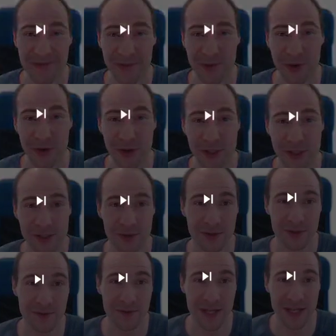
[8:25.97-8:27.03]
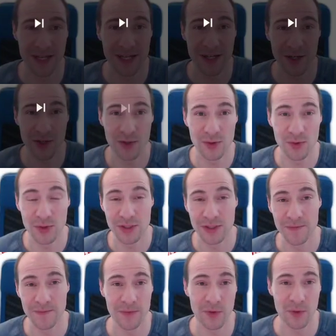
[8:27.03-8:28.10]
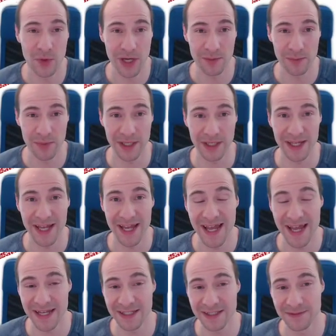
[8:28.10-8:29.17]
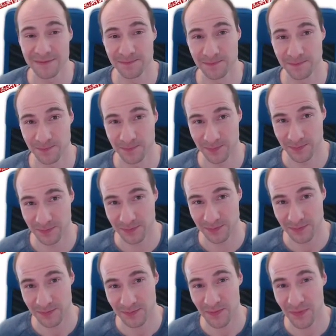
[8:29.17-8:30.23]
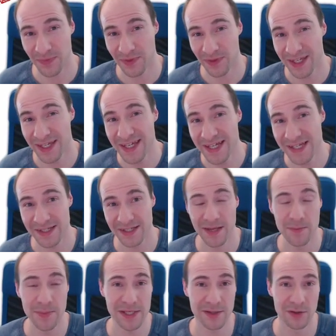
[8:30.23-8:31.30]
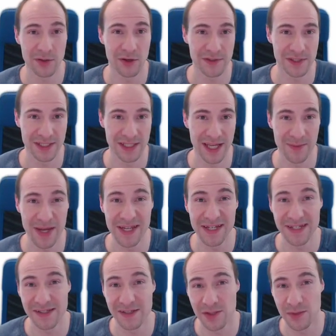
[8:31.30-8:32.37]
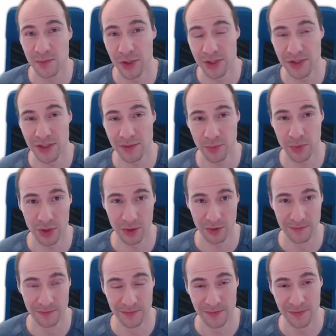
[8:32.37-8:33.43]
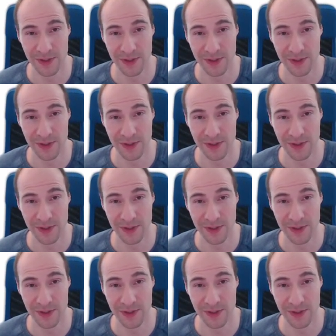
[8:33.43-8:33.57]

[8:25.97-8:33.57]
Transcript: if you also include rakeback. And he is an ambassador of the game, and he's a sponsored pro.